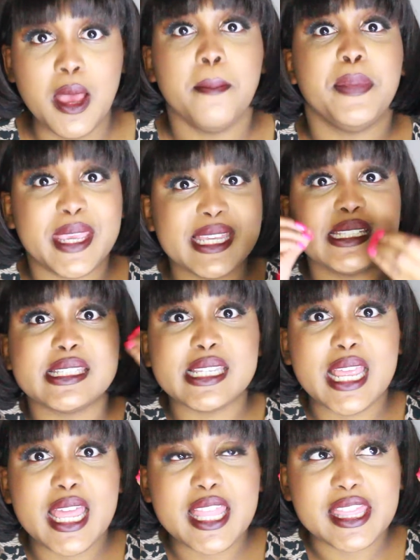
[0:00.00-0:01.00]
because
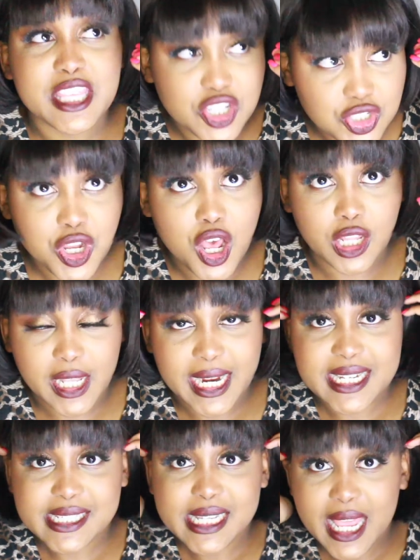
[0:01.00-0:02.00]
this song, like
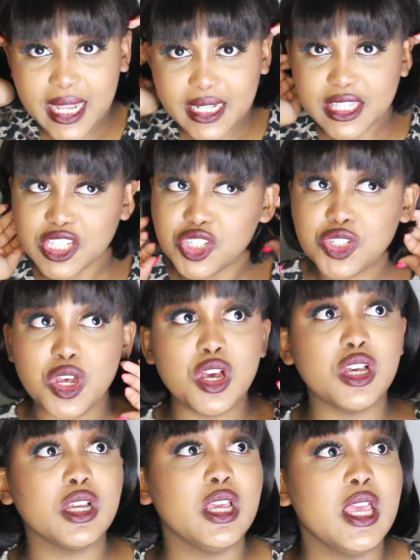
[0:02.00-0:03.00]
I said, this
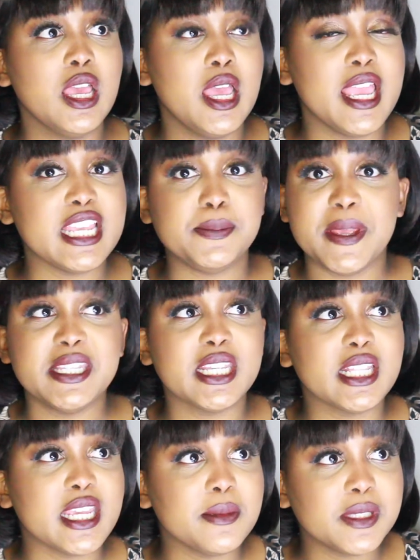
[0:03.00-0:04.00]
song is
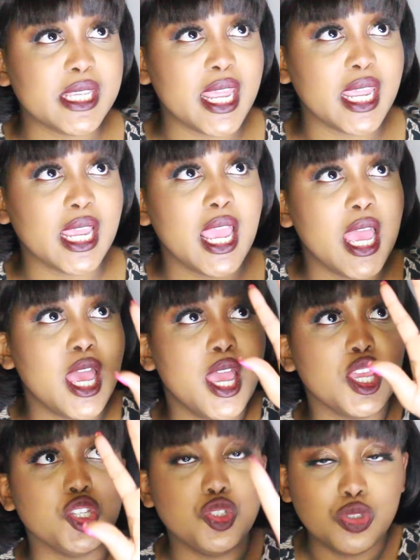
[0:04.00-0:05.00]
basically him saying,
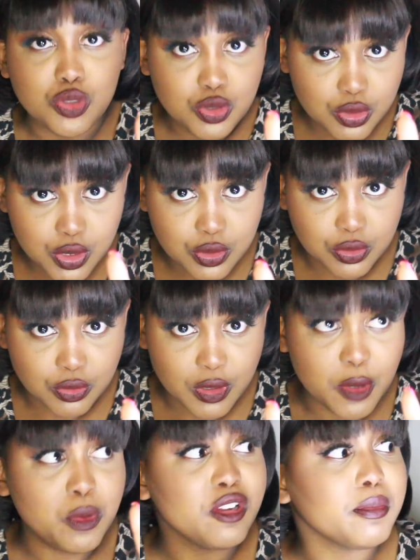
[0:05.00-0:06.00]
you do you.
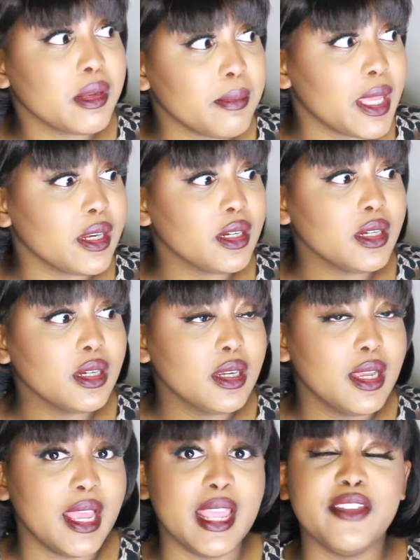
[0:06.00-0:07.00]
It would have been better
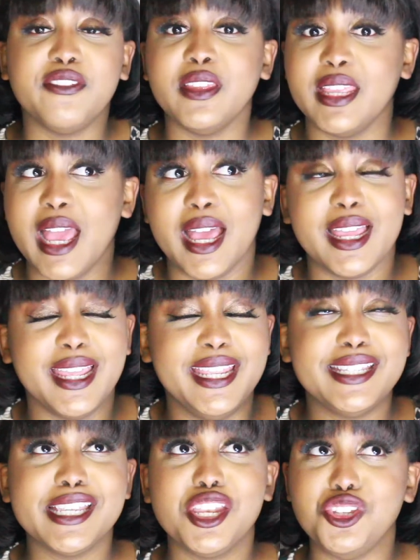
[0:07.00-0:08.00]
if,
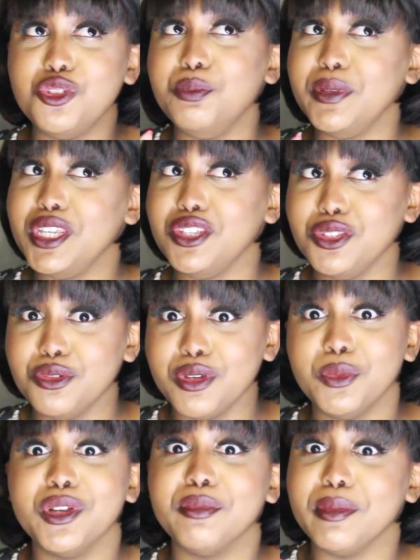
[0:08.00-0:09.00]
he said you be you.
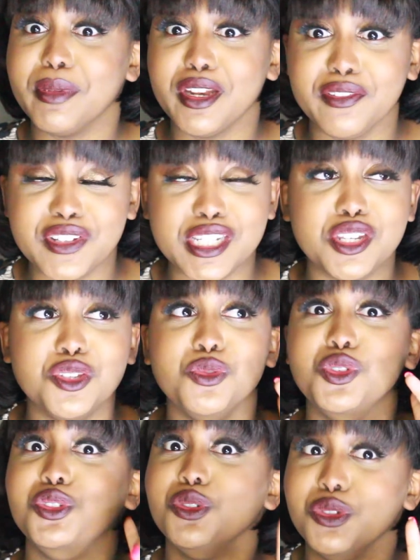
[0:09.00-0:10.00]
It would have been better if he said you
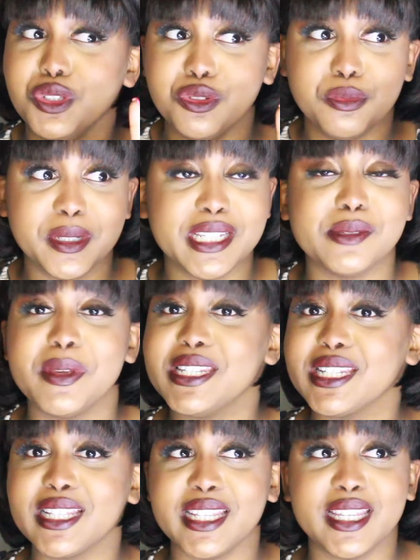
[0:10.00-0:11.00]
do you, because
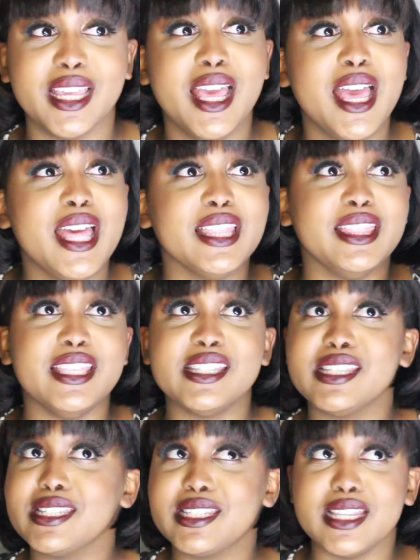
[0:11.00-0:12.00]
basically
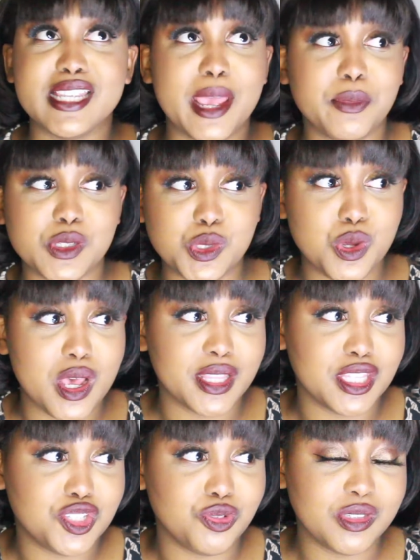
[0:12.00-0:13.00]
this is the type of
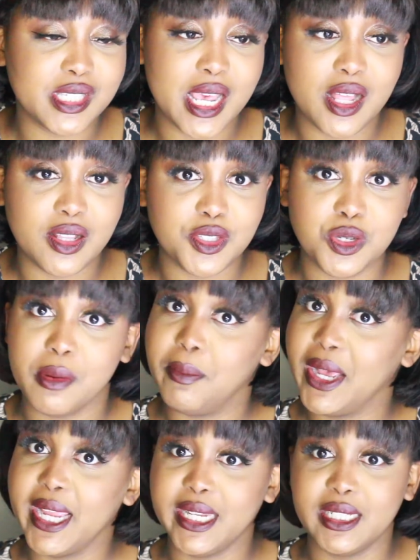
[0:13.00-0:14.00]
song that you tell your
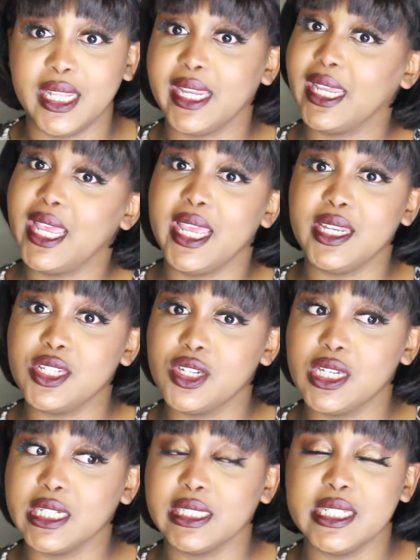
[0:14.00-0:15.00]
bite, like, hey
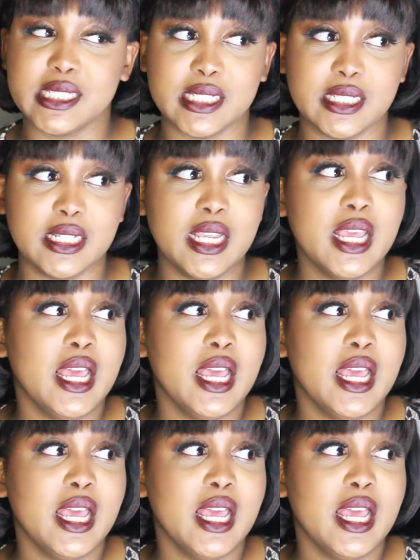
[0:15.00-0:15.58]
dog, listen,